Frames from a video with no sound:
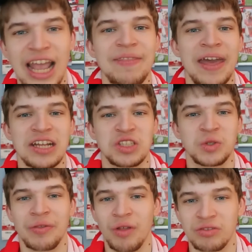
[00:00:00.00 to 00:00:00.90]
in the
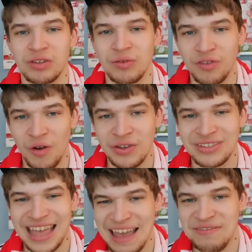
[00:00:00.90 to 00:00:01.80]
history of Nottingham
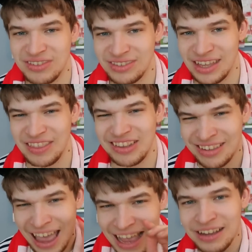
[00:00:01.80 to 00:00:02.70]
Forest FC. The
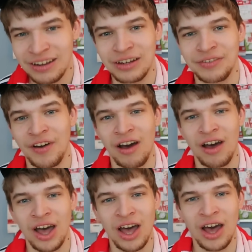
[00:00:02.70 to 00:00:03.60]

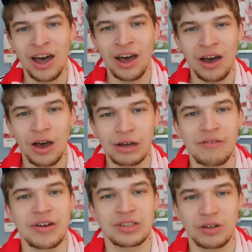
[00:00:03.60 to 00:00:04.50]
takeover of
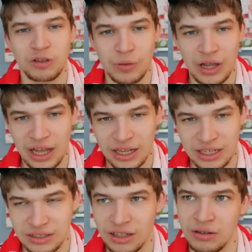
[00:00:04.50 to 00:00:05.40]
Evangelos
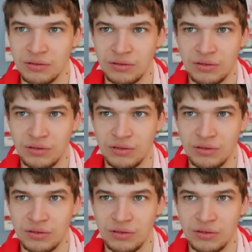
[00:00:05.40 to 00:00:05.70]
Marinakis. No.